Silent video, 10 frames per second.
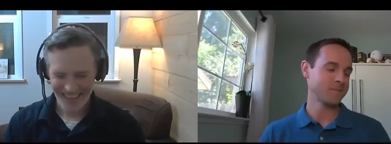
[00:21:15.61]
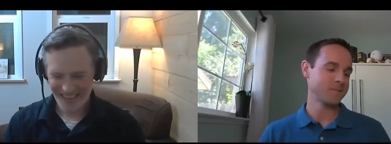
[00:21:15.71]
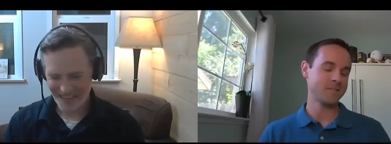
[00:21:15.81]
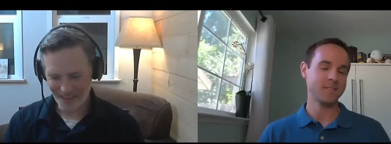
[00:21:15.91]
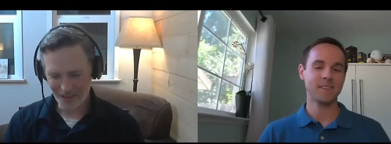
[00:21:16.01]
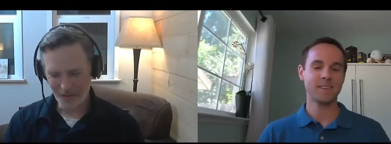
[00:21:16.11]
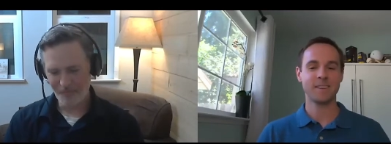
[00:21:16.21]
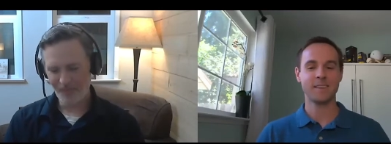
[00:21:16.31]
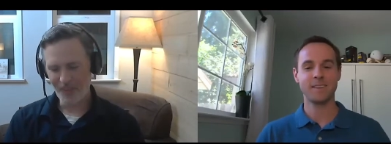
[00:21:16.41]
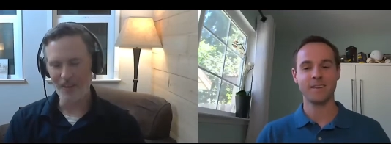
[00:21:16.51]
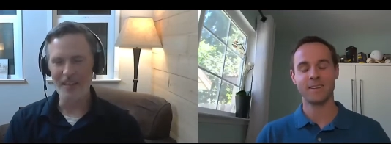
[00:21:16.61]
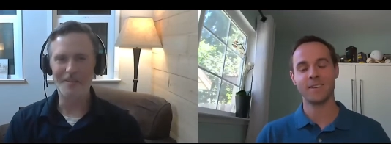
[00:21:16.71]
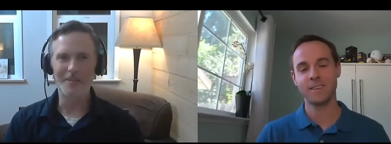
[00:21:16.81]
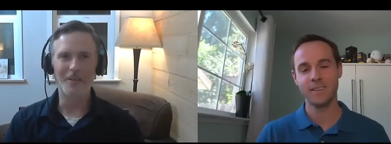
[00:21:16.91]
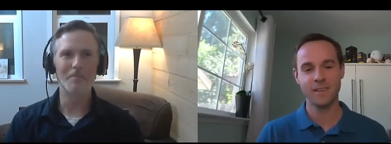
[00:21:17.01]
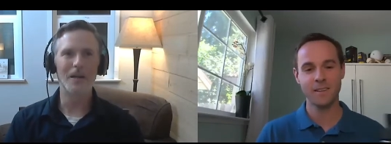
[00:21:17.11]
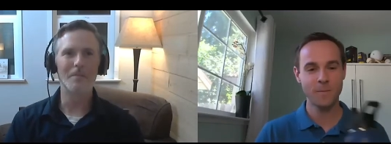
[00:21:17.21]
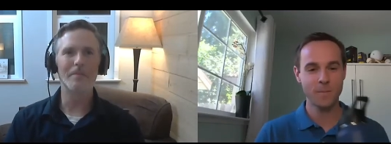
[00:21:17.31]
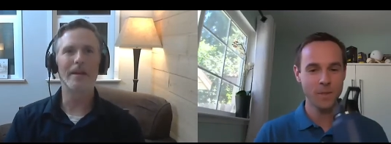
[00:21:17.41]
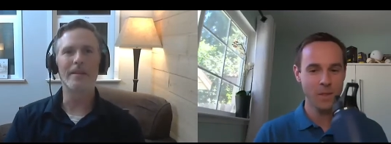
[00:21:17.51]
Speaker 1: So, okay. So I'm,
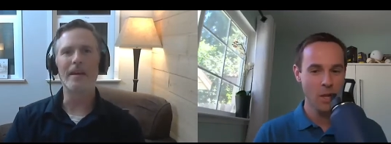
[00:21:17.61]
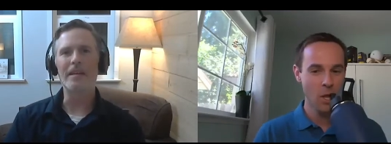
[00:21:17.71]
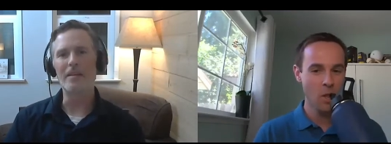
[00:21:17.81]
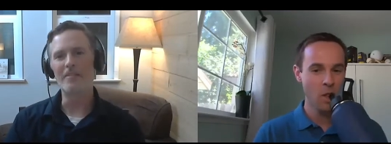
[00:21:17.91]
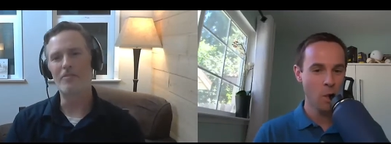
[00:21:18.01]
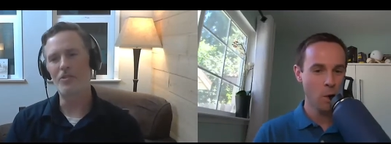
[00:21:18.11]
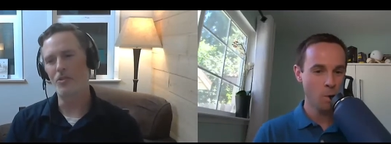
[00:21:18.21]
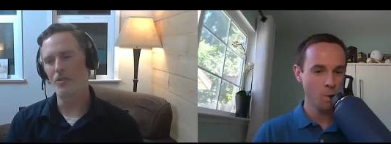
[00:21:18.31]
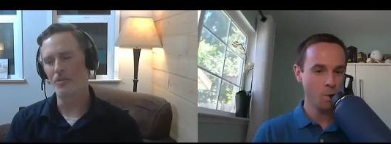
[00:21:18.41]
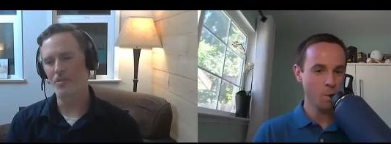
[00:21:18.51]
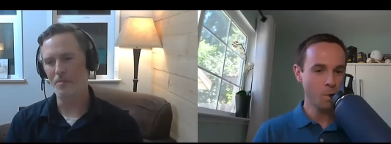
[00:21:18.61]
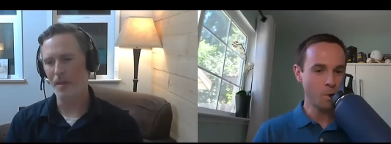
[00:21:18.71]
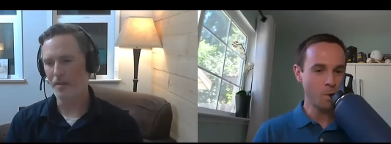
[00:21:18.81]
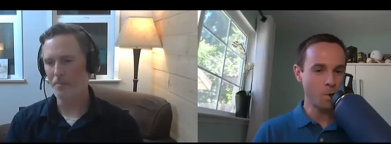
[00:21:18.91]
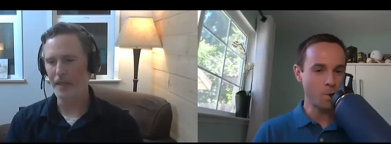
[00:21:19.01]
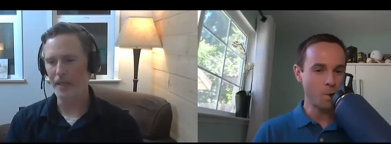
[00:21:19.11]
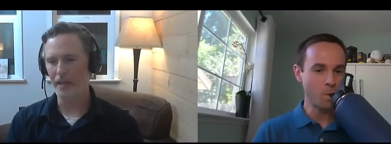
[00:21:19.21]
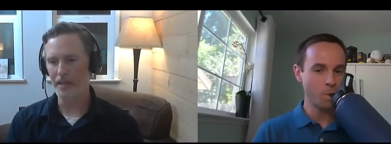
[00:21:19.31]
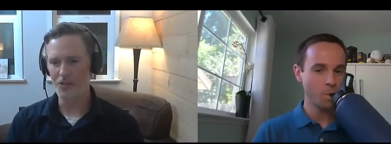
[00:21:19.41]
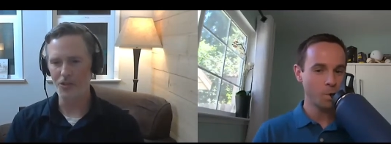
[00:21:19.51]
I'm not naive to some of the
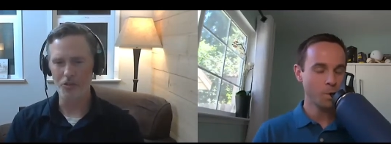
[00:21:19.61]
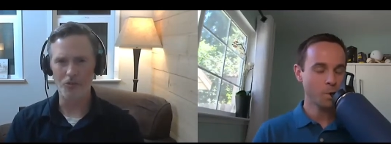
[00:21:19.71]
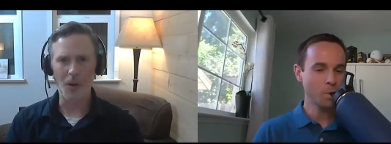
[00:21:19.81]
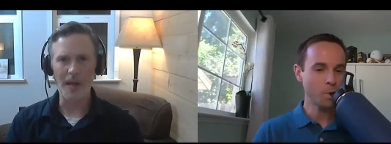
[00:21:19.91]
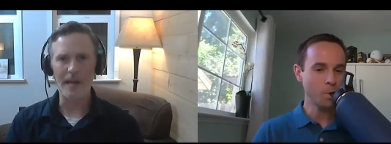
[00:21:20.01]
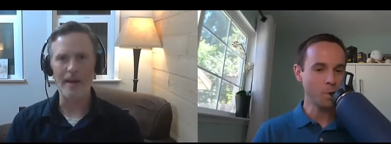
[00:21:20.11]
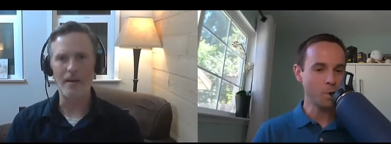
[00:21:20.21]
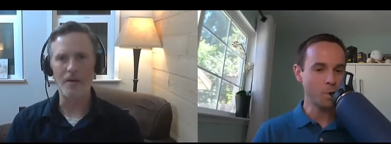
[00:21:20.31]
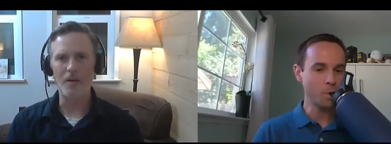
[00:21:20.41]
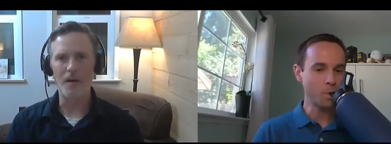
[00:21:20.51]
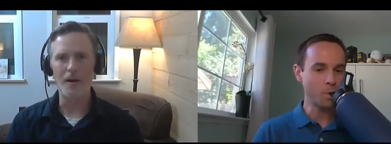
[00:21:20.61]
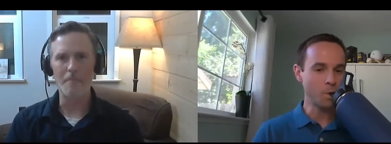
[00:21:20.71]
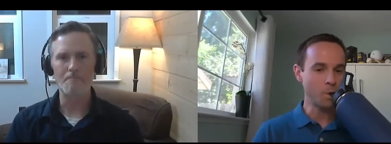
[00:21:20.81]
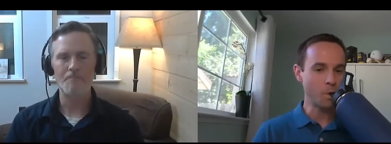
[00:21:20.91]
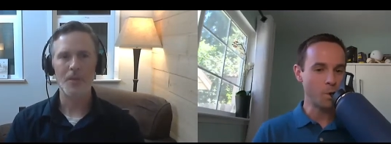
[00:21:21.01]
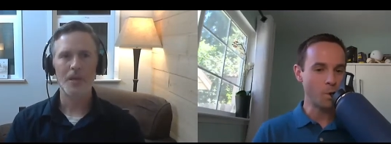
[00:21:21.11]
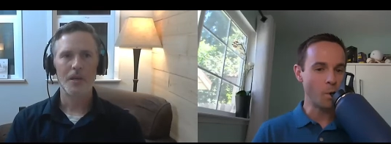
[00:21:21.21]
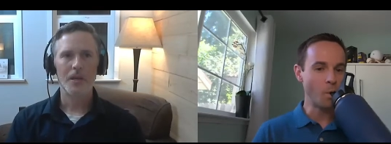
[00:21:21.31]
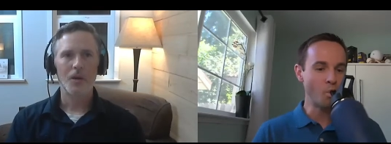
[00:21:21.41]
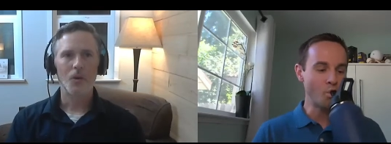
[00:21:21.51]
big issues right now. Um,
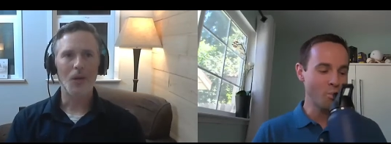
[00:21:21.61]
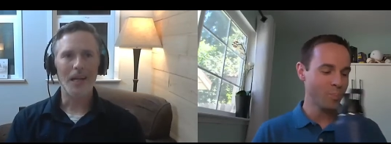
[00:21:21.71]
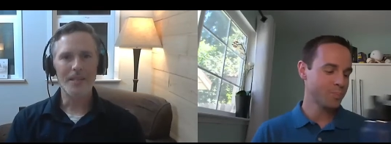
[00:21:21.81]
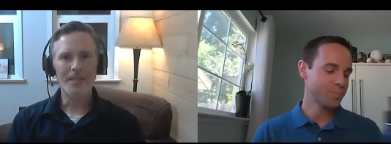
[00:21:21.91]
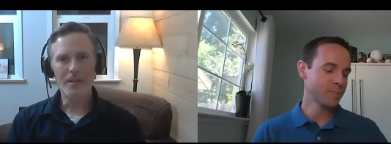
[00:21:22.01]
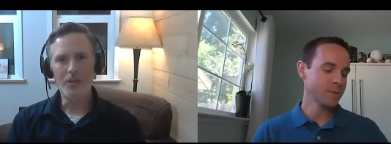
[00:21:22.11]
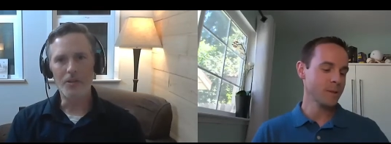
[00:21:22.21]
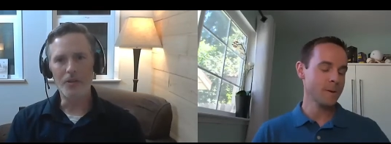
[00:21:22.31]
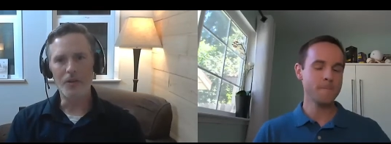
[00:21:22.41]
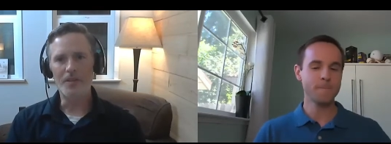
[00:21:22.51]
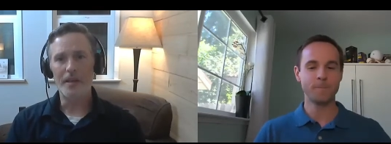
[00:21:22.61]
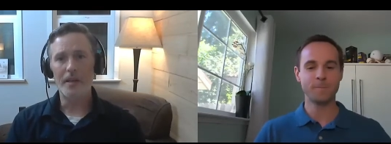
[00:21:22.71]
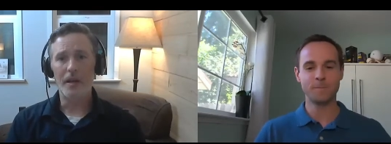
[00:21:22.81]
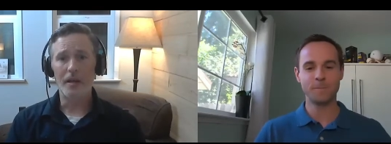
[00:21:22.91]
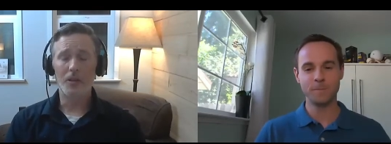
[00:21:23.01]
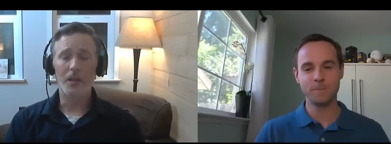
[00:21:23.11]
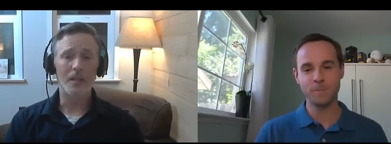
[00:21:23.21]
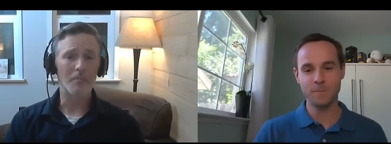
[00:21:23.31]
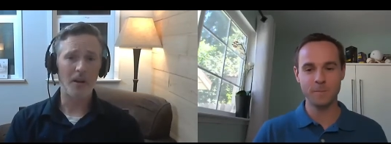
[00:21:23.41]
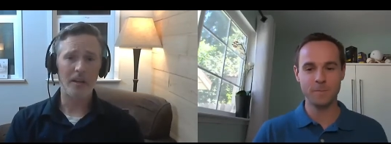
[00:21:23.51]
What I tend to do is I, I look at
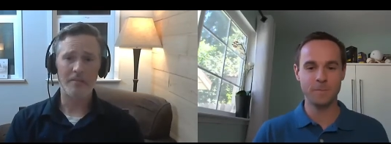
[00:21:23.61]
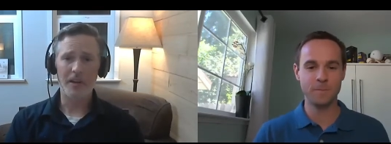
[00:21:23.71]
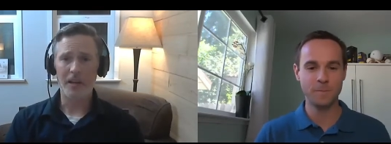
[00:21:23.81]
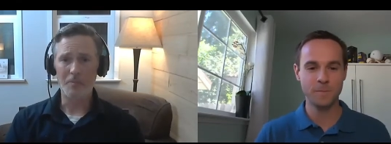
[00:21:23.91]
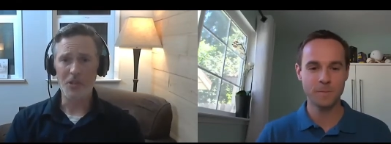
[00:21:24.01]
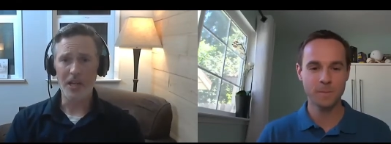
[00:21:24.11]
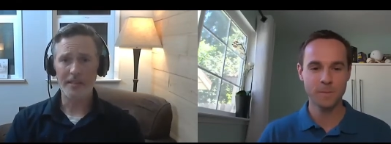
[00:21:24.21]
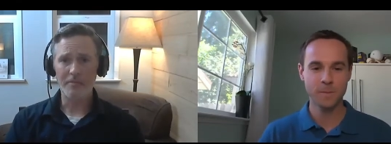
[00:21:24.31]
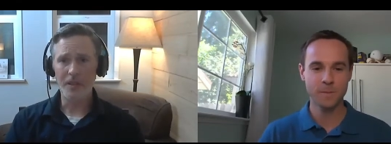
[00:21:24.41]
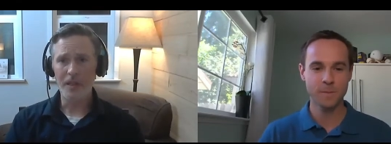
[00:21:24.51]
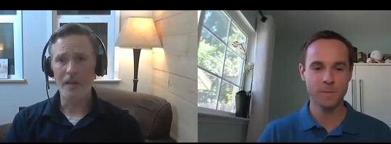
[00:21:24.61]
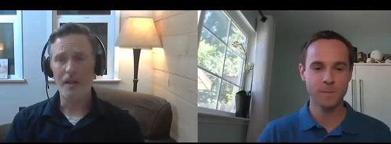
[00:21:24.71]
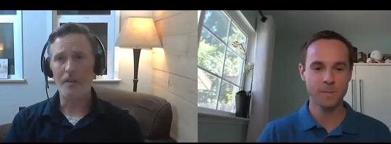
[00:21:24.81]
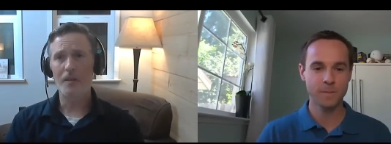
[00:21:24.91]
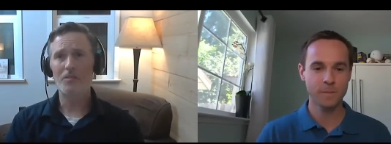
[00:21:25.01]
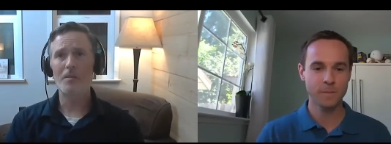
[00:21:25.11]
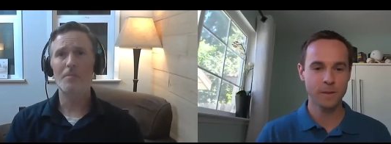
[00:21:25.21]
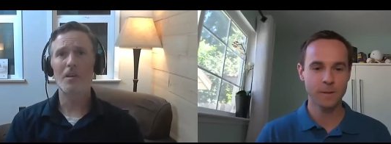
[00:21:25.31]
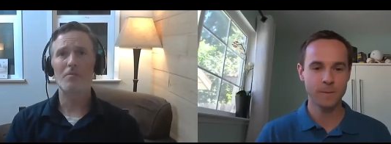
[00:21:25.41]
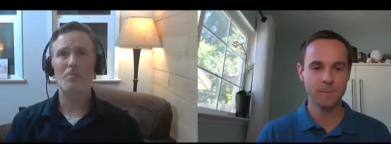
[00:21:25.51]
the market very objectively, and I think
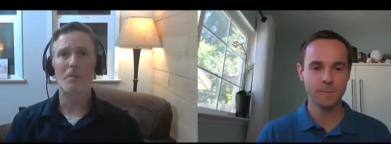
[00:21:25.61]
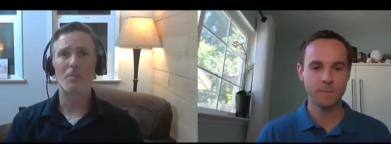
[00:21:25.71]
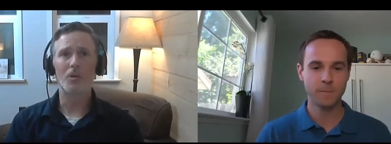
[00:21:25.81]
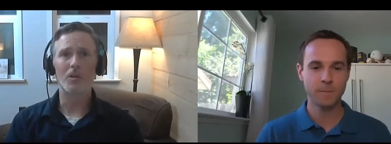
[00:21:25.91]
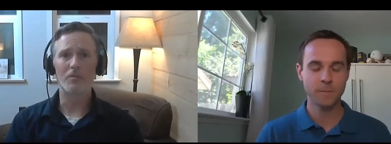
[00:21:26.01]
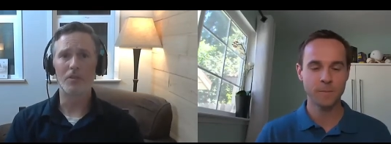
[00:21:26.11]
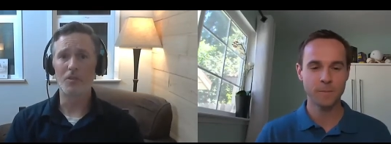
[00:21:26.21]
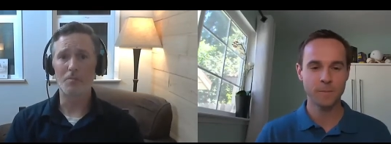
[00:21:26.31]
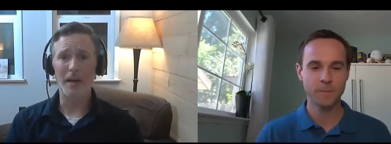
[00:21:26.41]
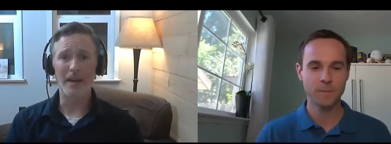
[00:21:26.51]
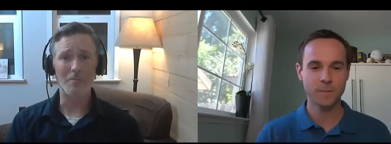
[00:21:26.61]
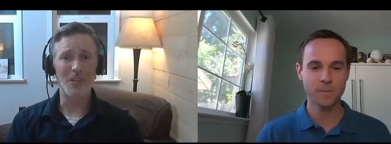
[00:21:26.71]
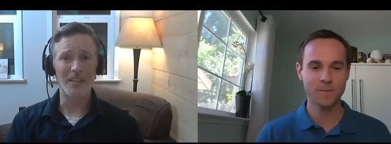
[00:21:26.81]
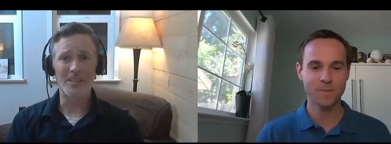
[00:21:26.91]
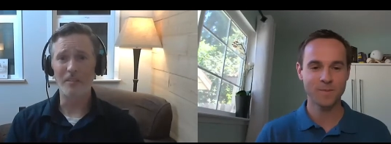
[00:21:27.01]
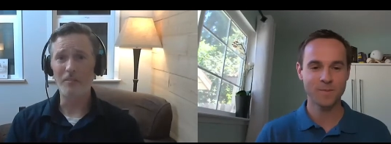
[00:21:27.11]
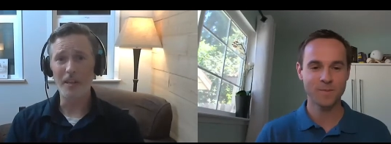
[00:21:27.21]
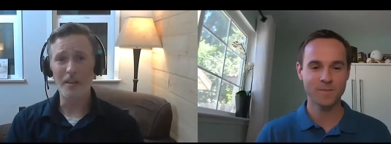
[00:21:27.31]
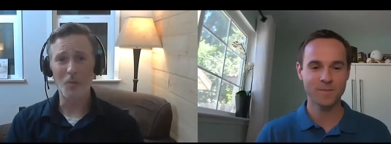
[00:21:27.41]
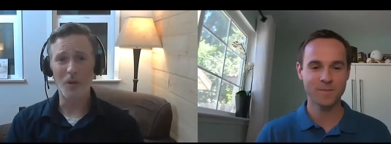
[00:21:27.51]
sometimes people confuse my
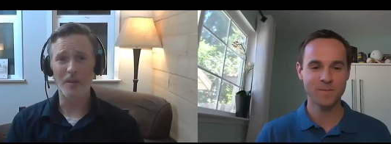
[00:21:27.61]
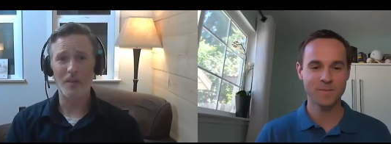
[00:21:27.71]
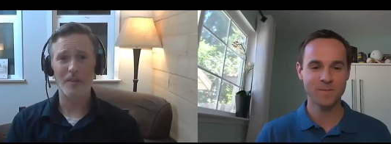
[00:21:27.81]
objectivity with